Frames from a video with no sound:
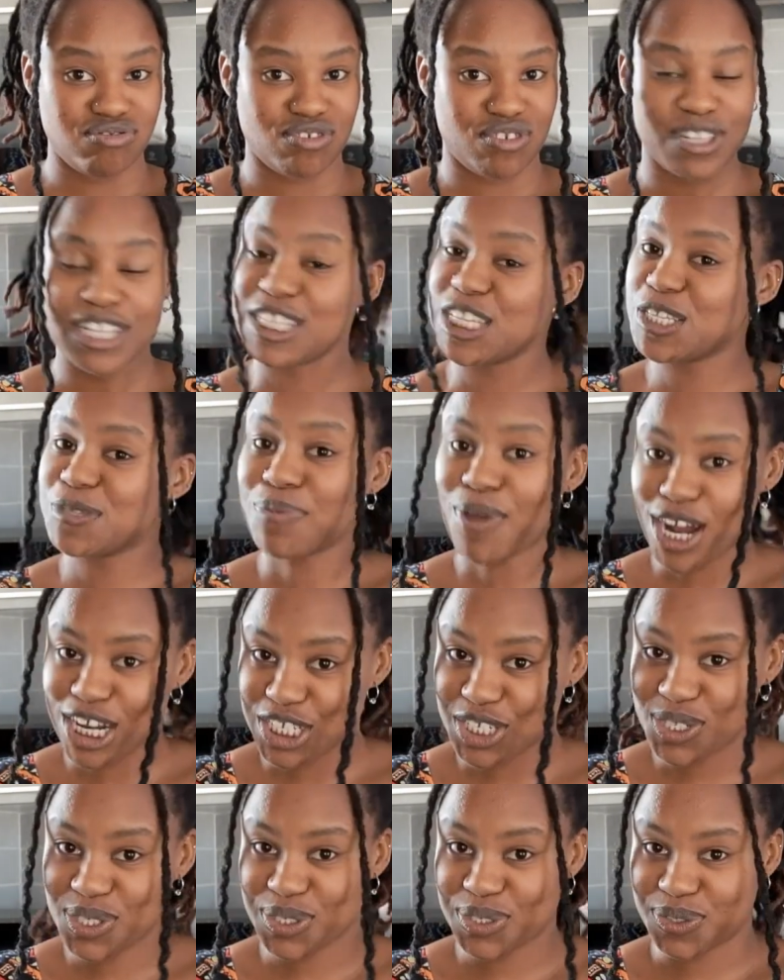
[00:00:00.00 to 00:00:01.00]
this is
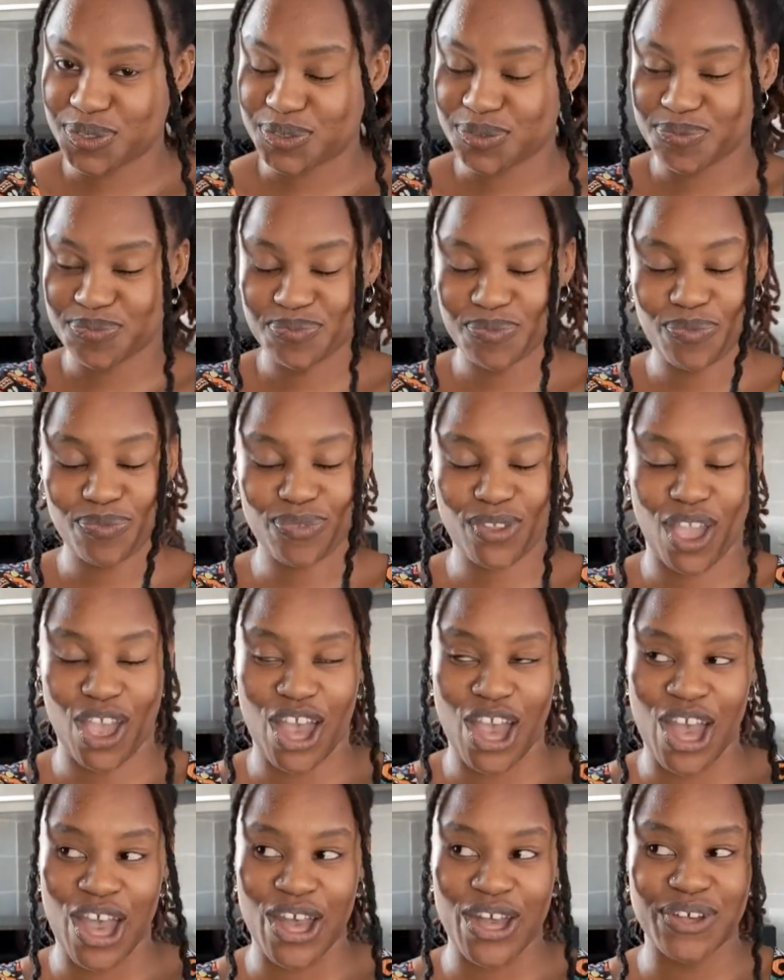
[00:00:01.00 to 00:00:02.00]
part 2
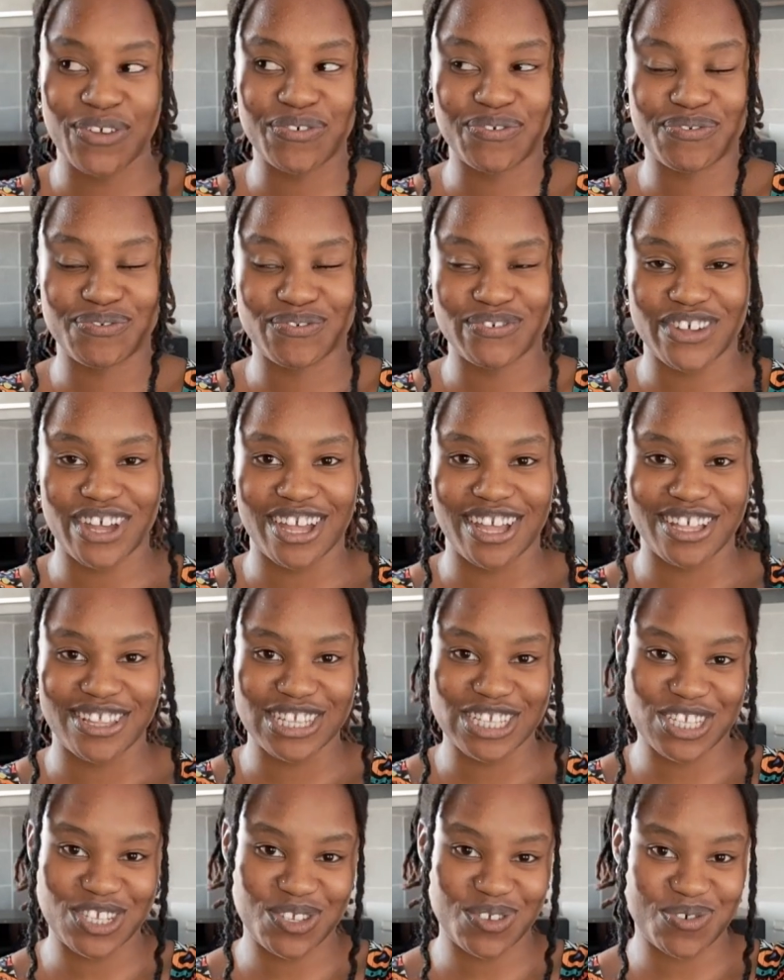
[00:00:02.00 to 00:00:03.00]
of
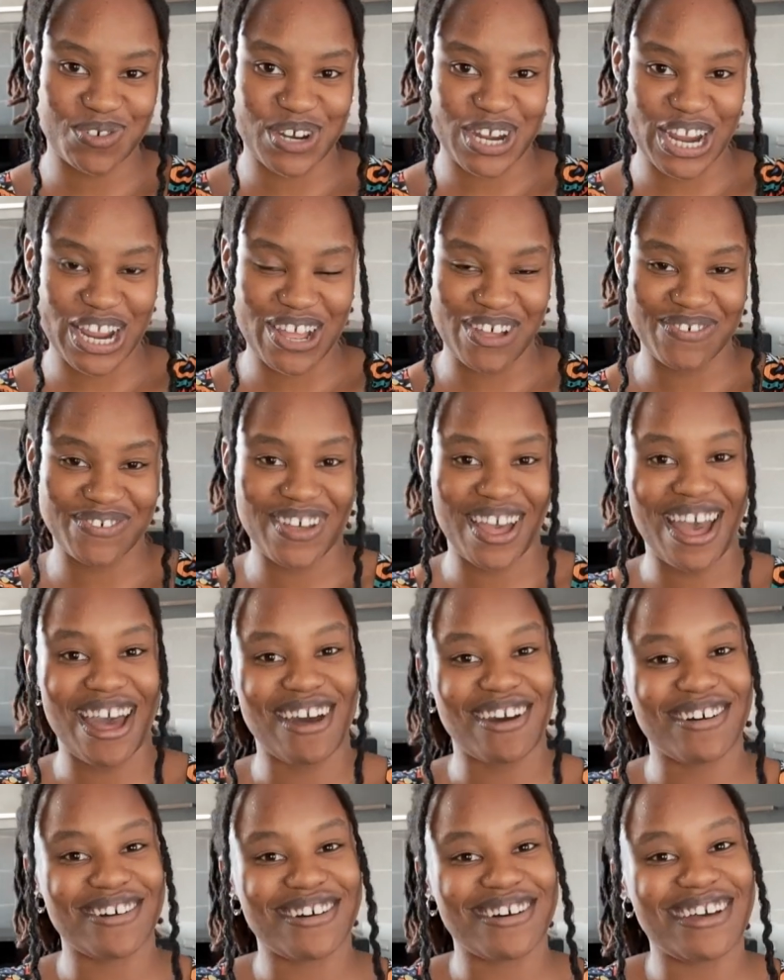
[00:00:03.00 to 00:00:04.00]
the story of
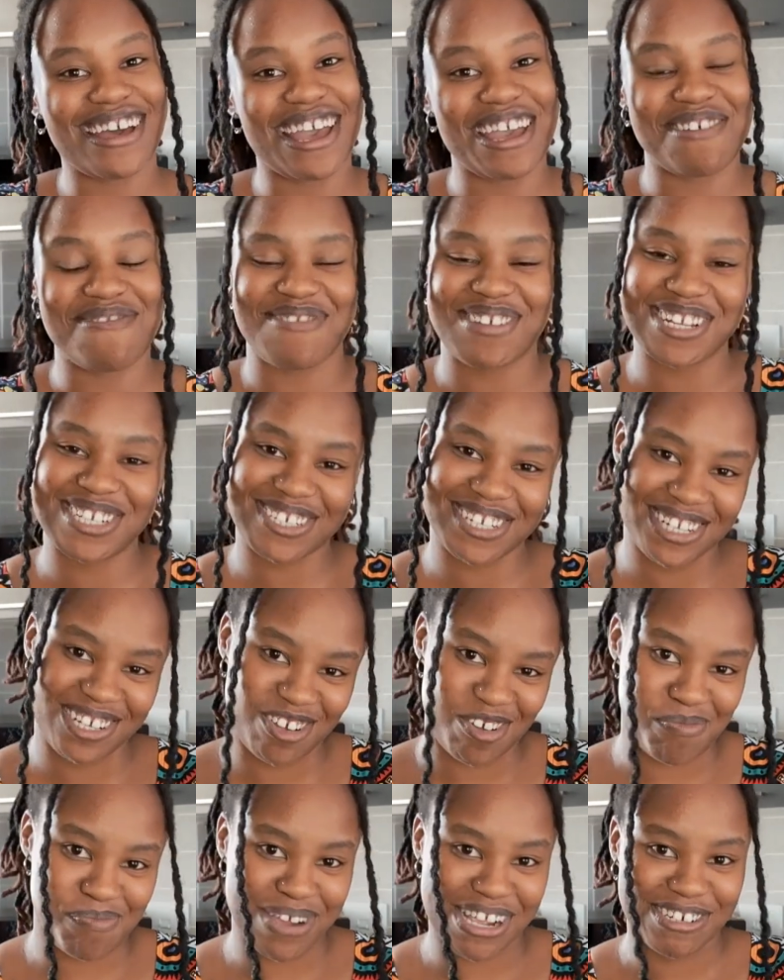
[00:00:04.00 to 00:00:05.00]
how I eventually
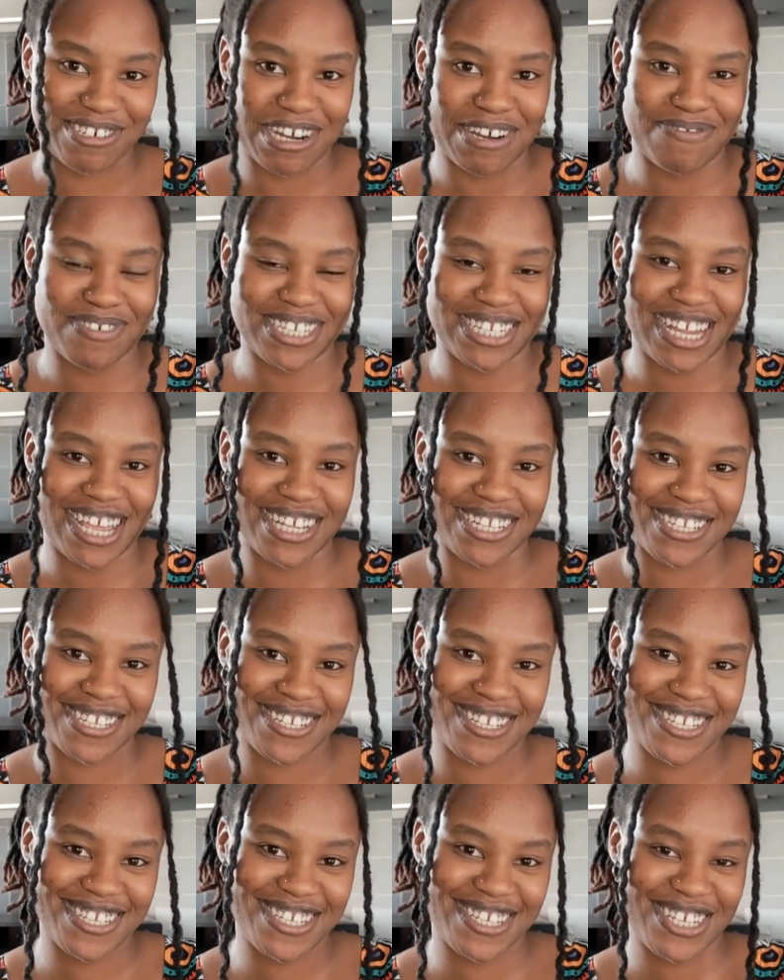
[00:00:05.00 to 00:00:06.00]
got my driver's
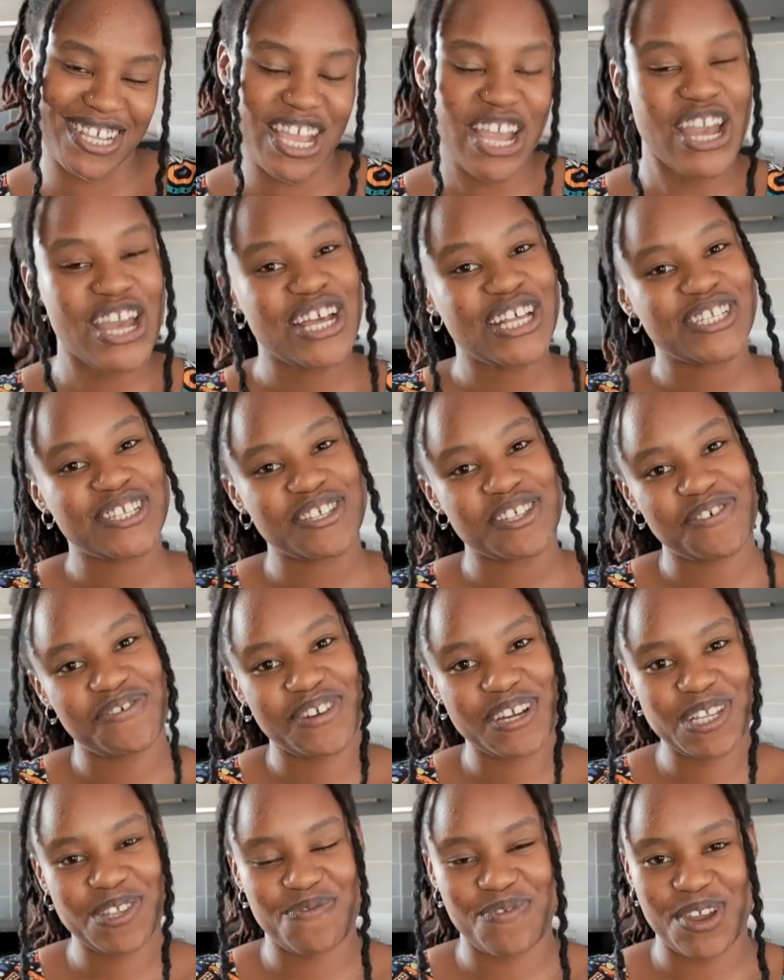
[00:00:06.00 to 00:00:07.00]
license. So the
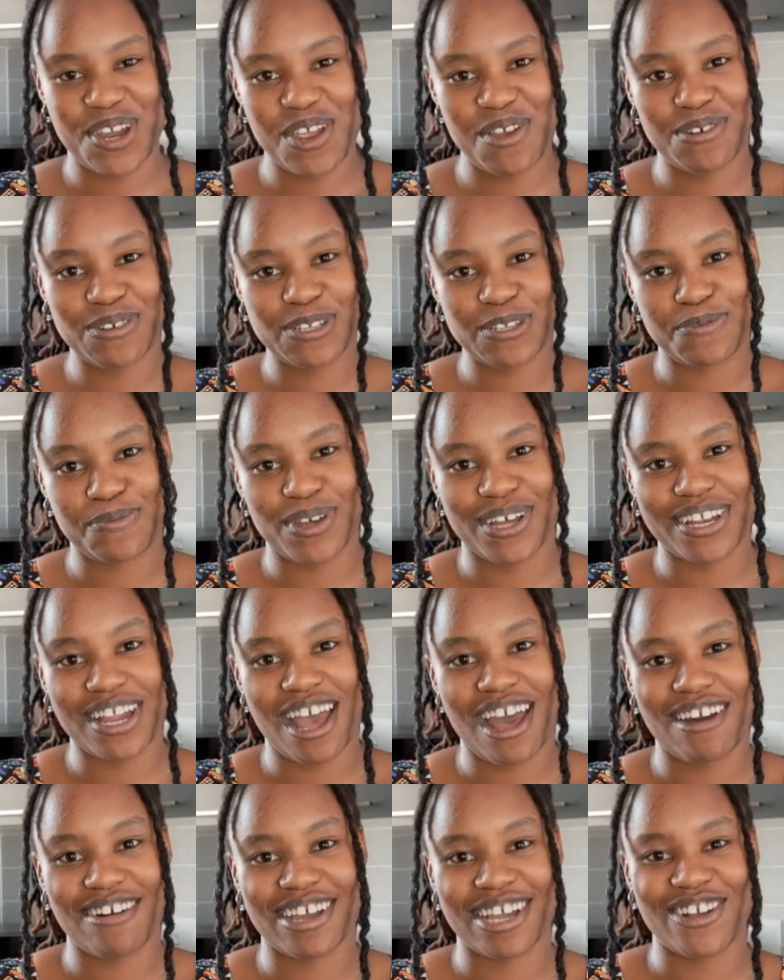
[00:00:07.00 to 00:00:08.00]
first video was about
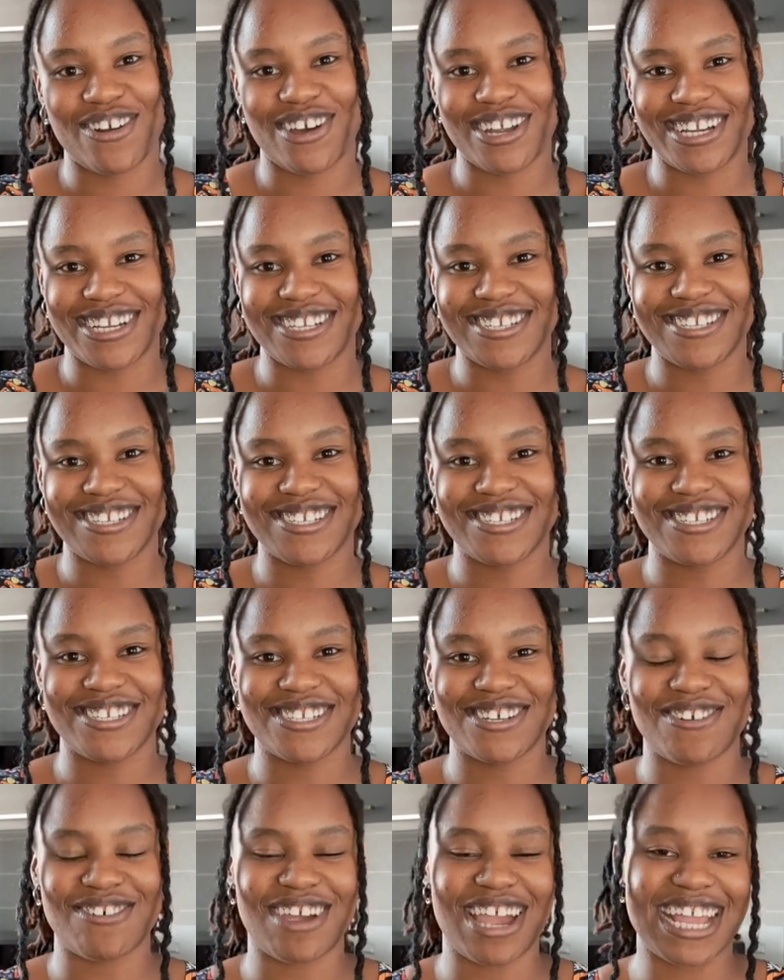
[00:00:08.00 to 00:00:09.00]
how I got it,
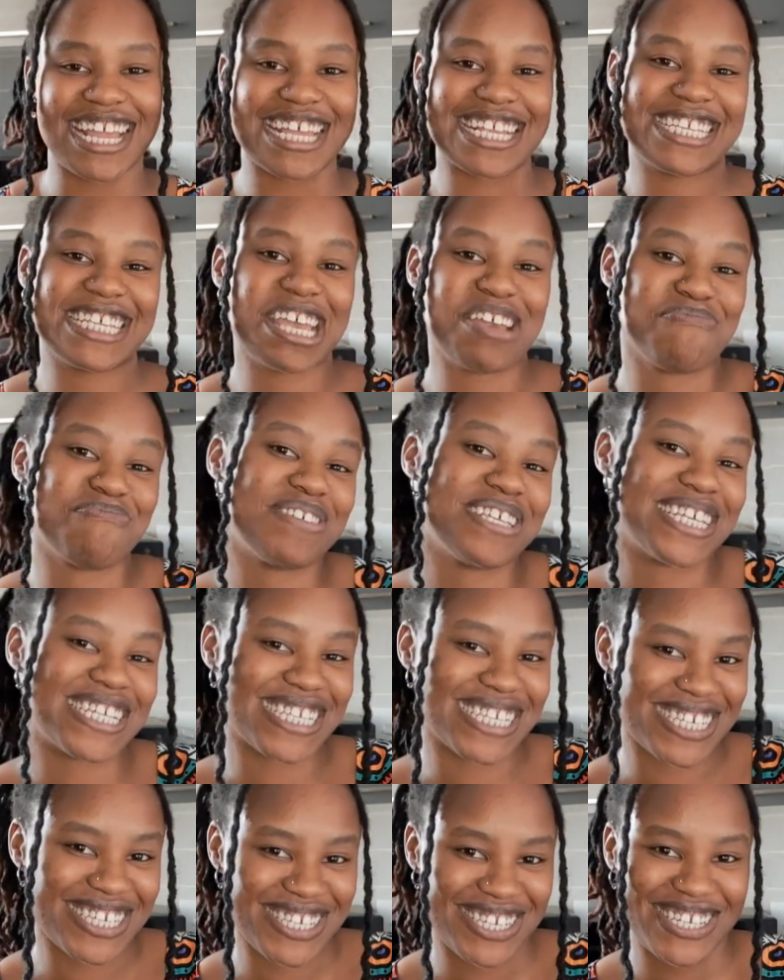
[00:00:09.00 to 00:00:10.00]
or I
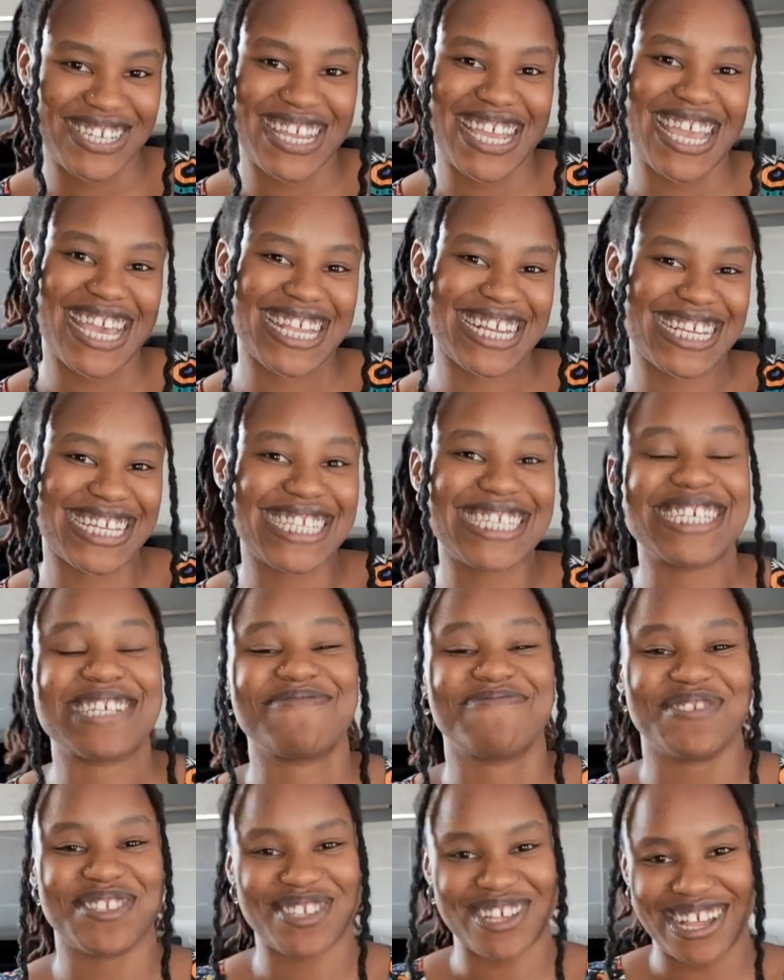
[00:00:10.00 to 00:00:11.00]
attempted to get it
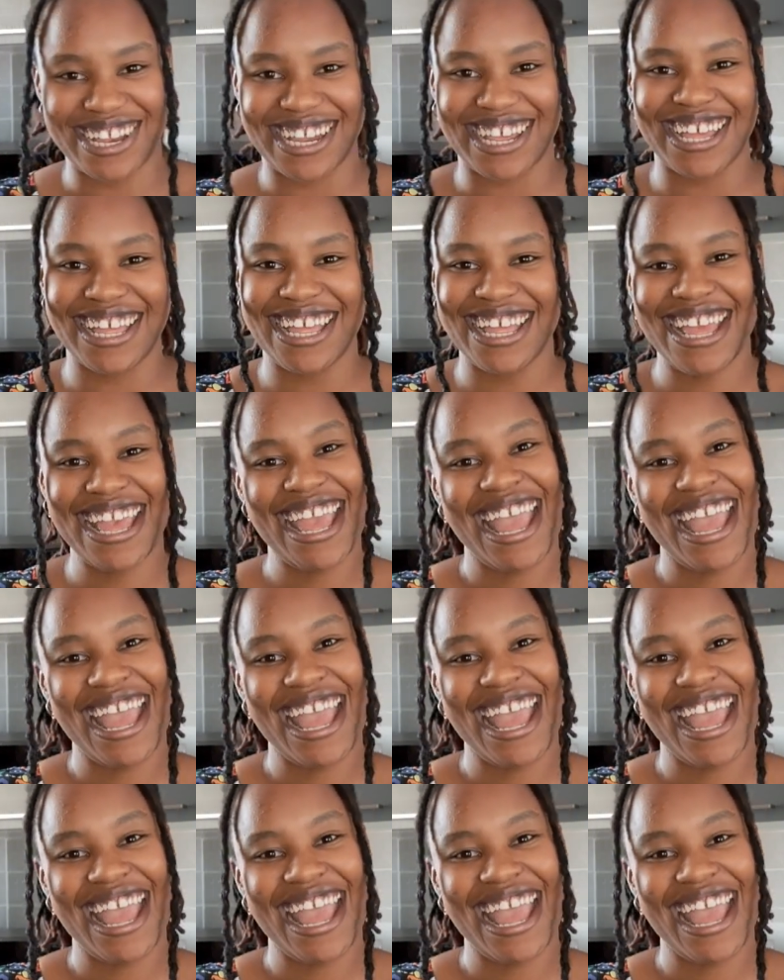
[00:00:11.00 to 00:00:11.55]
in Botswana.